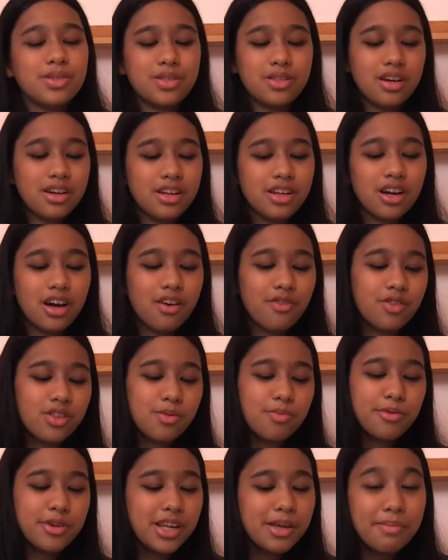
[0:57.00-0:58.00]
starting off with
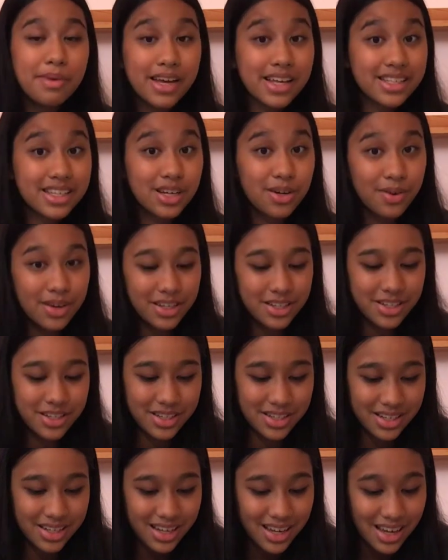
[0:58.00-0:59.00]
a pretty basic
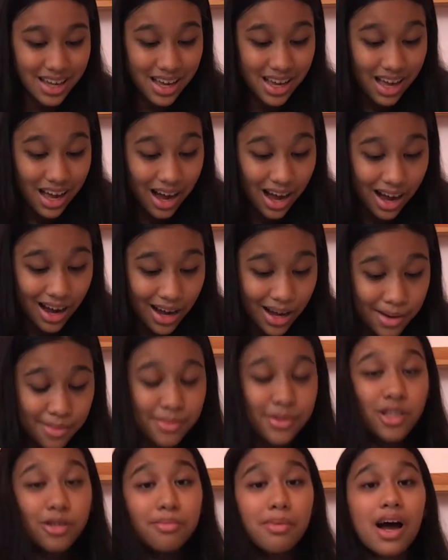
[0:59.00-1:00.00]
question.
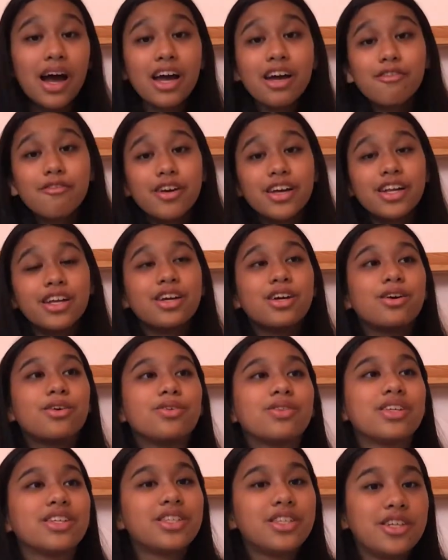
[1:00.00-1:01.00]
So my reading
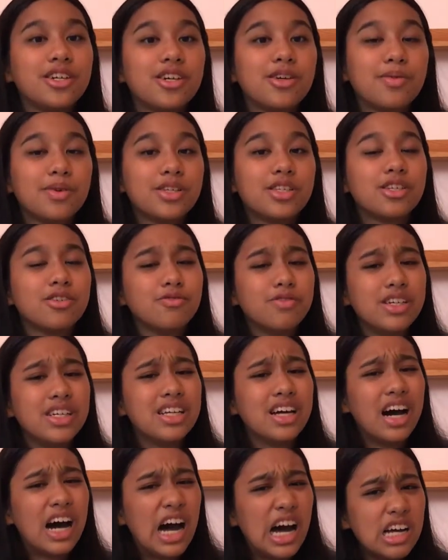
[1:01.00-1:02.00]
goal this year was to
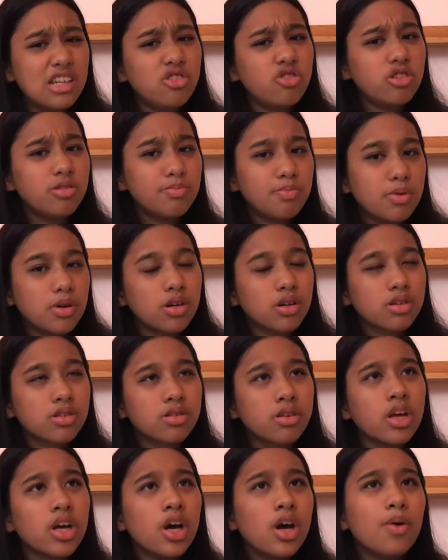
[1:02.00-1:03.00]
read 100
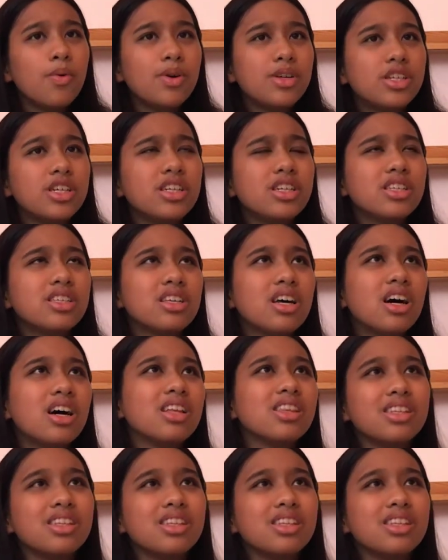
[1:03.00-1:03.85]
books, which is a